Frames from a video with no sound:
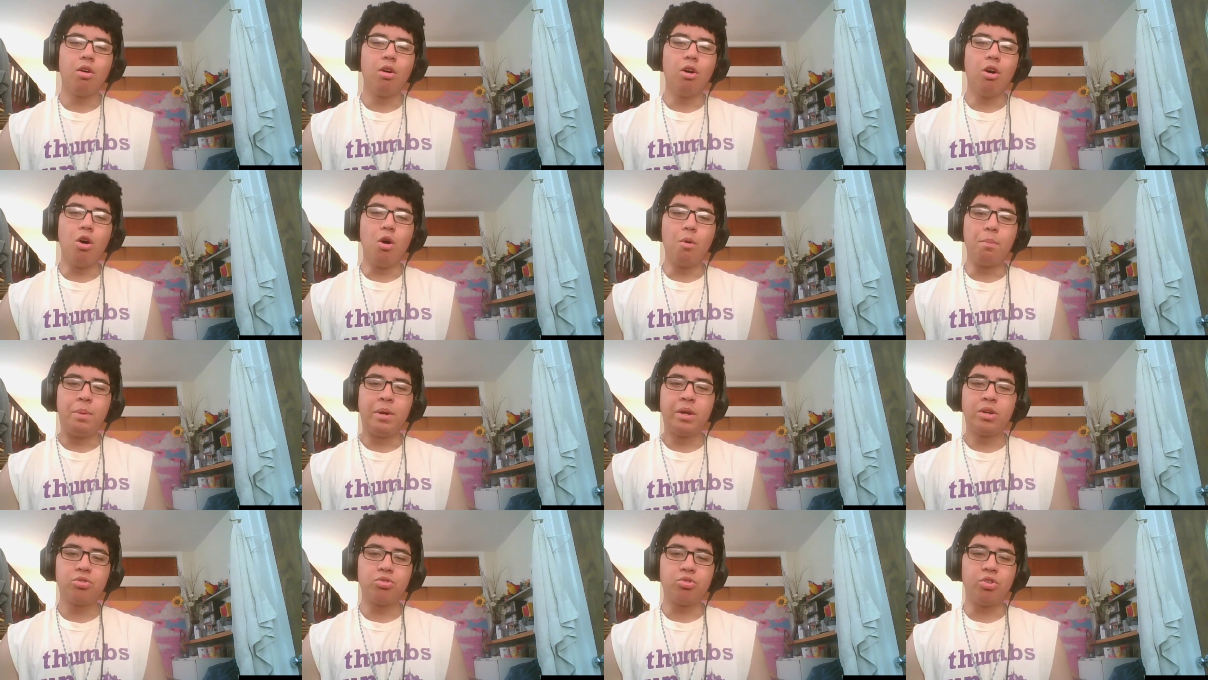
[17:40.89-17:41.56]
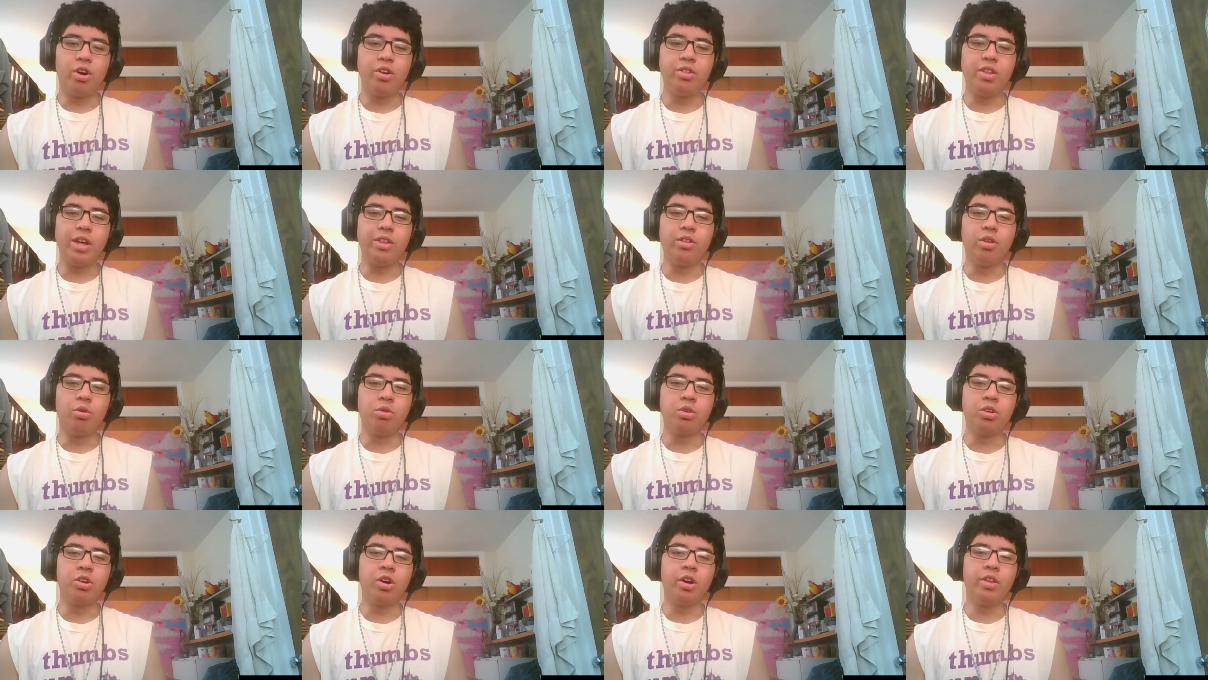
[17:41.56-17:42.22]
Oh, Pikachu heard that
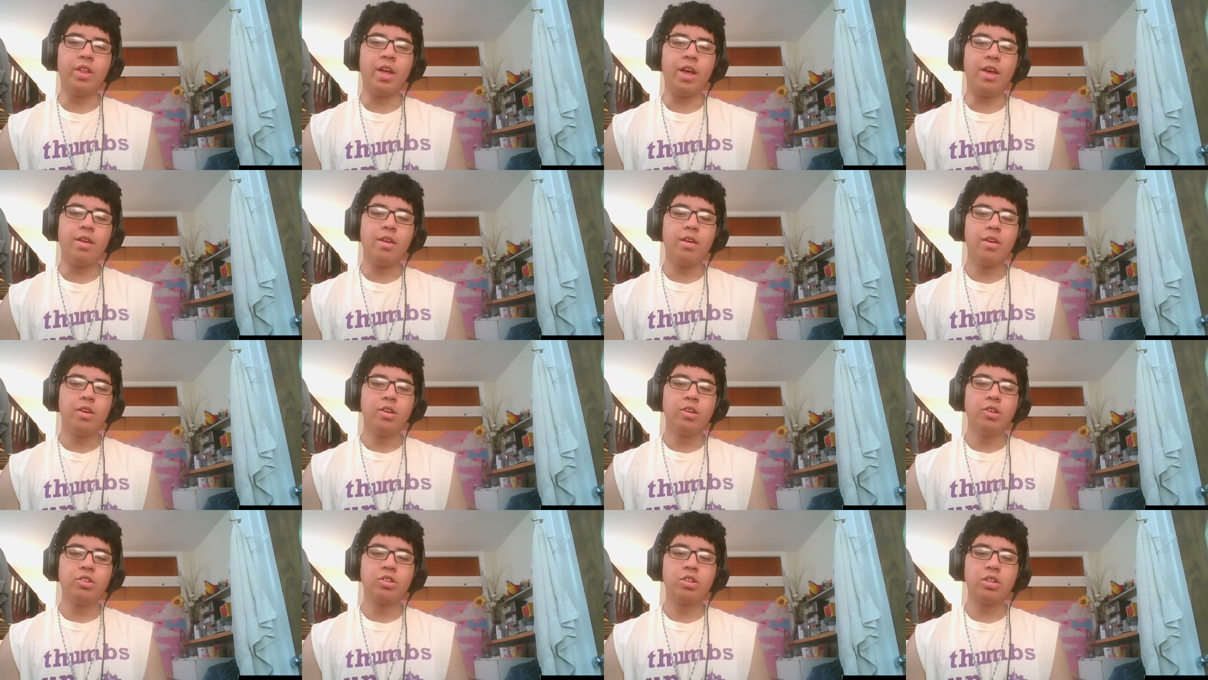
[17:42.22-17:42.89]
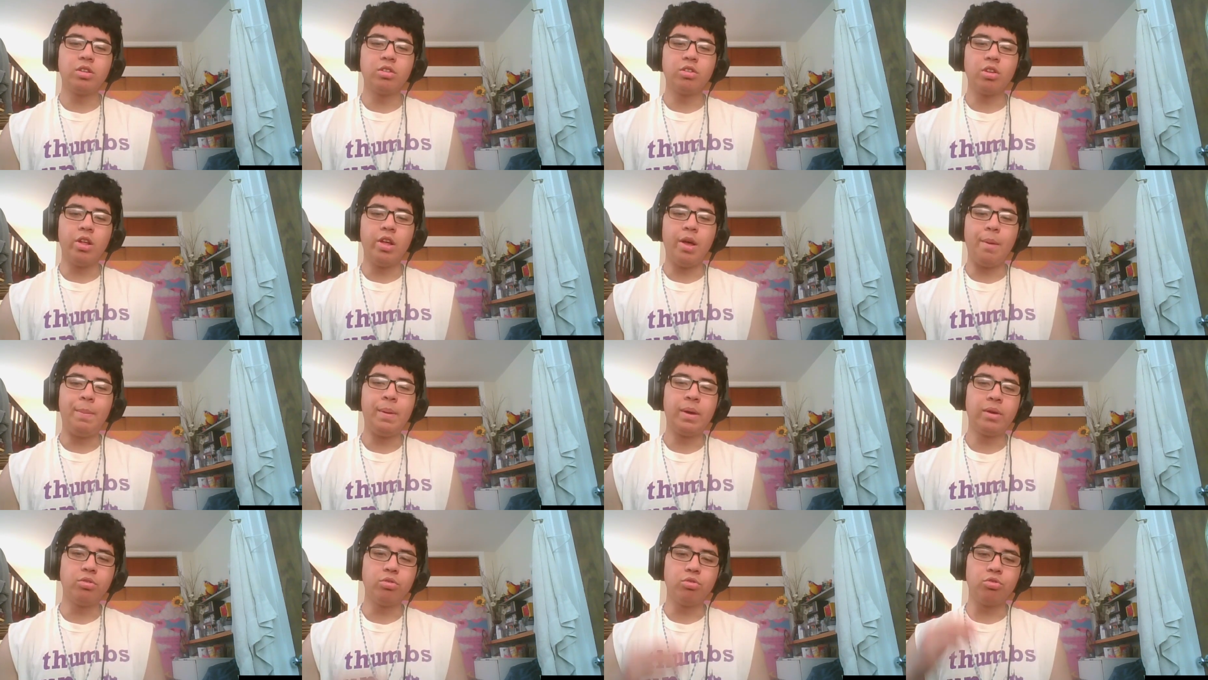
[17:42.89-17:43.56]
though. He heard that. You saw that
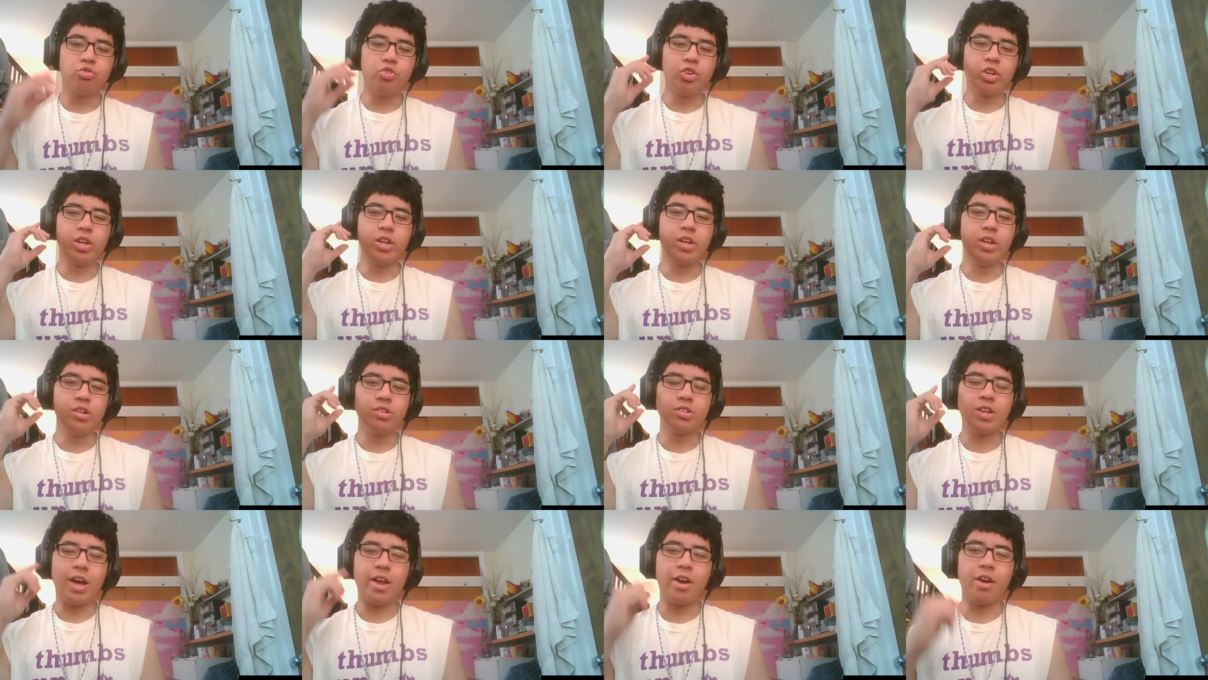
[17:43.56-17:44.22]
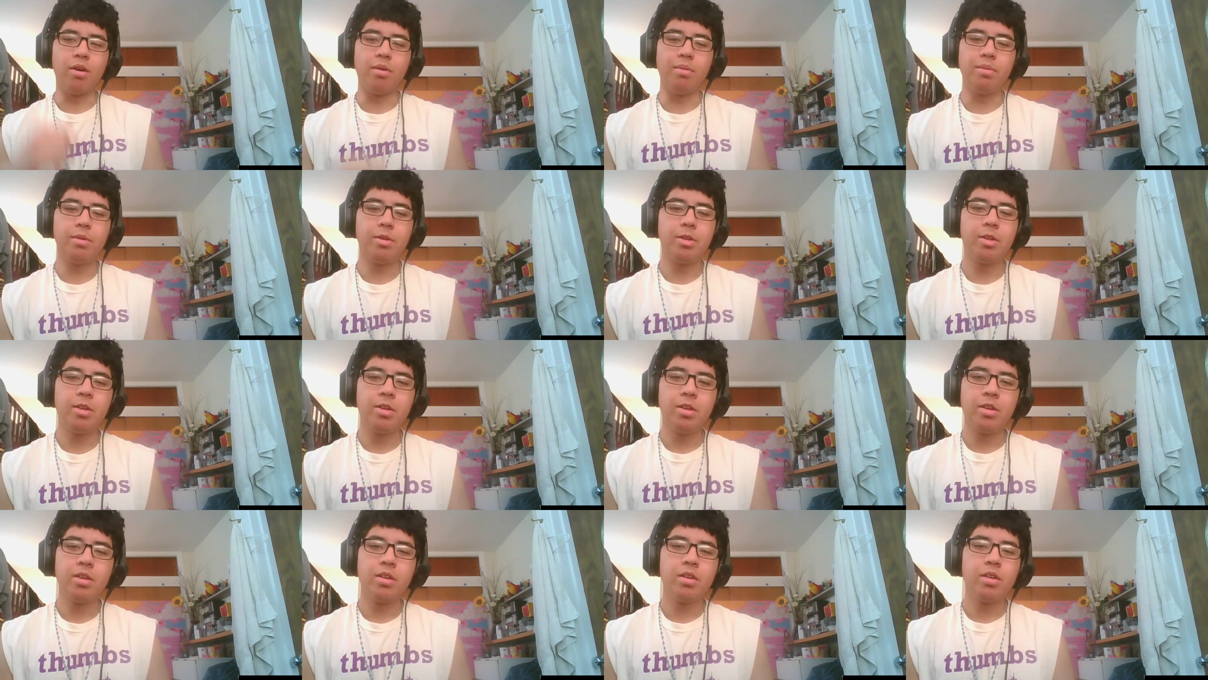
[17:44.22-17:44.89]
Pikachu's freaking ears got up.
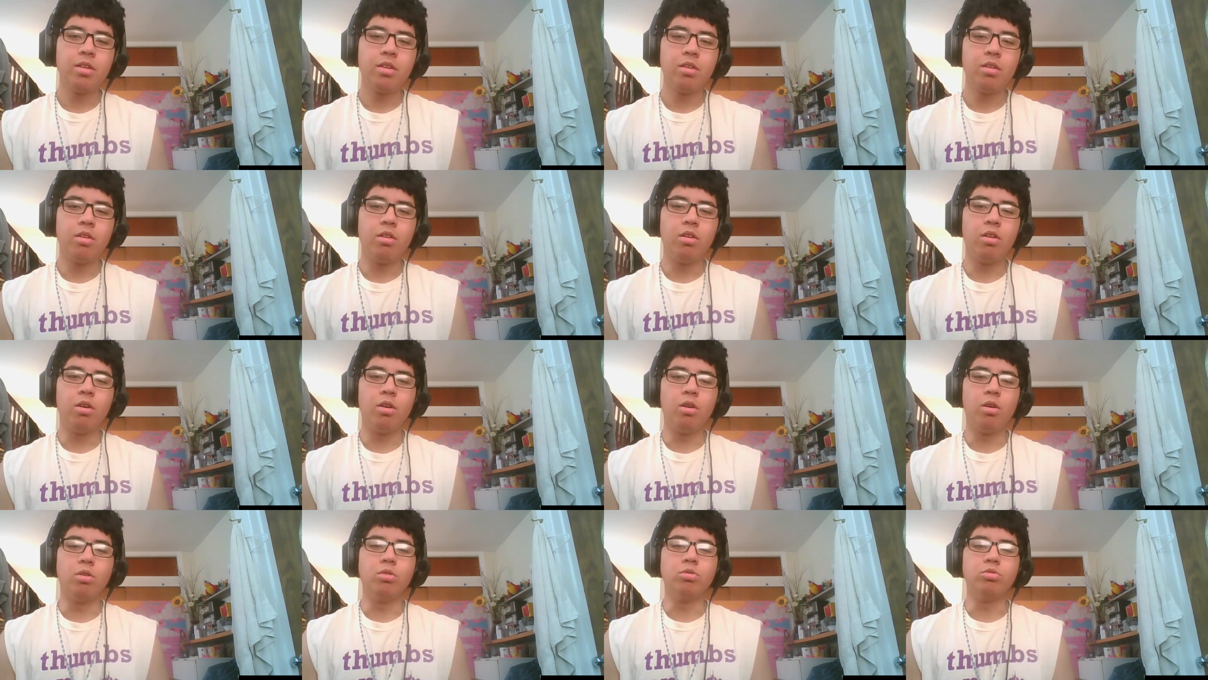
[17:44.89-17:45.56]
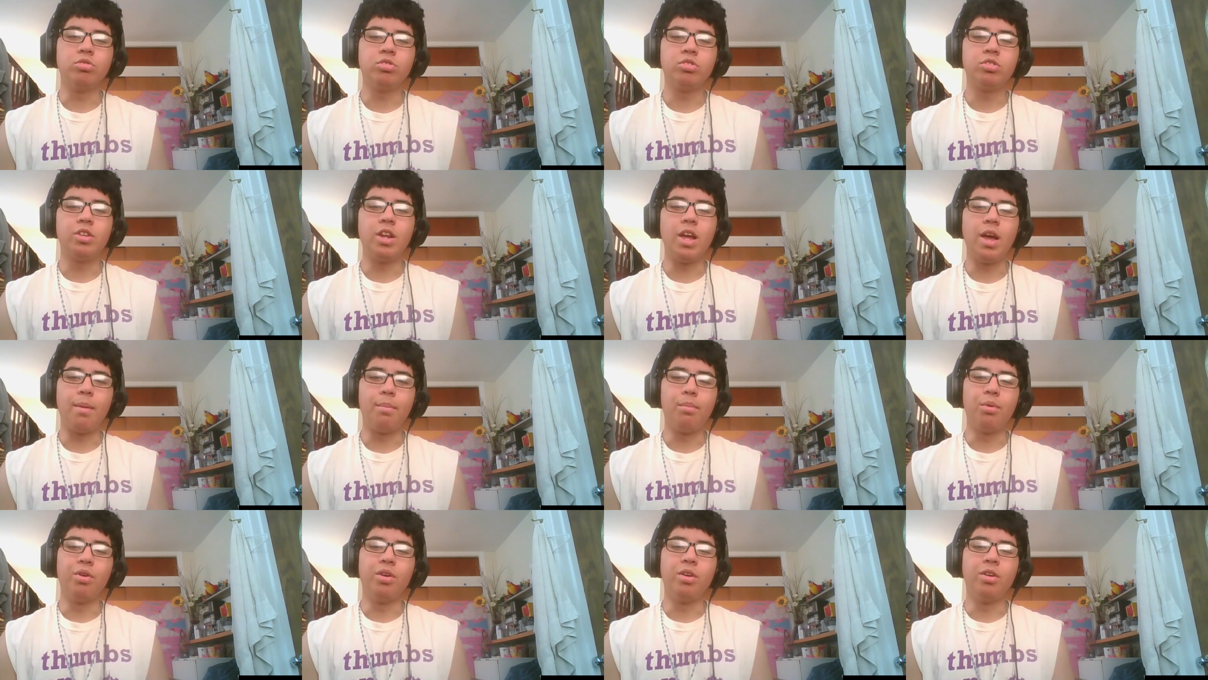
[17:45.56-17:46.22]
Oh
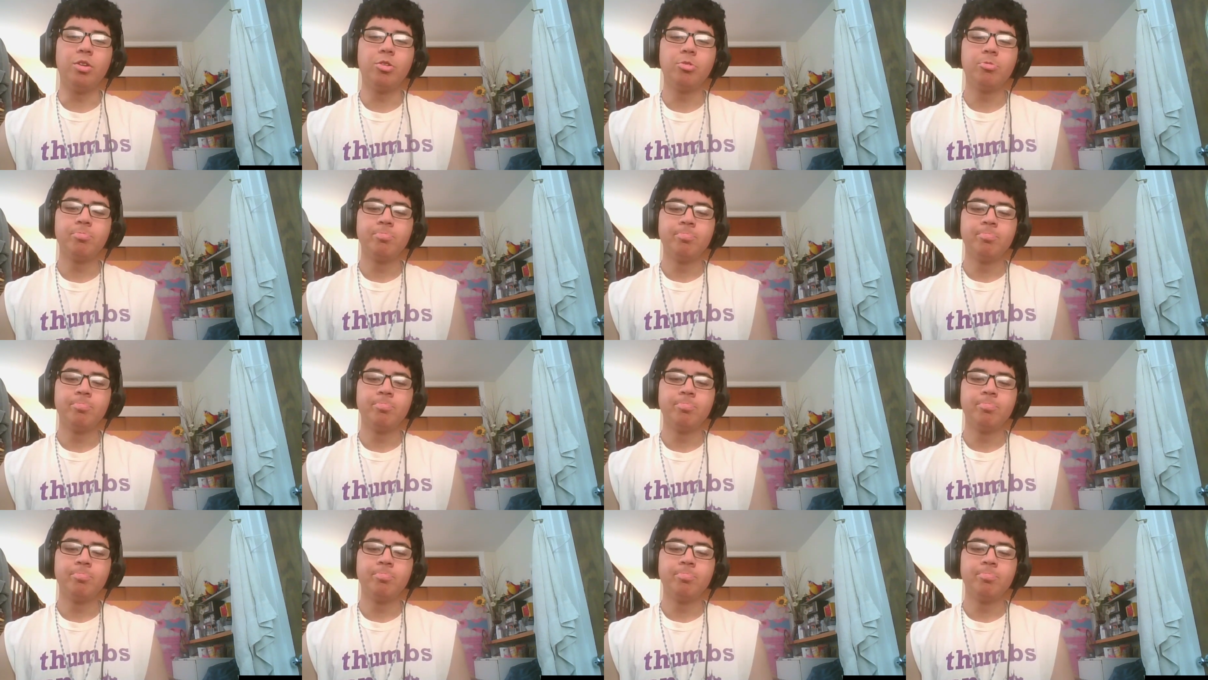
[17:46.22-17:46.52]
snap, bro!